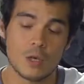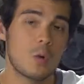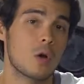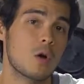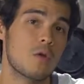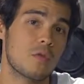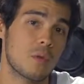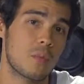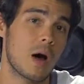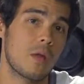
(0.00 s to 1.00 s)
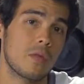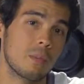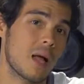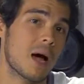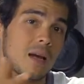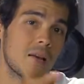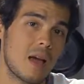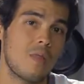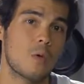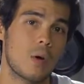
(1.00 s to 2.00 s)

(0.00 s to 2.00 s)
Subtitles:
you want to go for the brown, the black, and the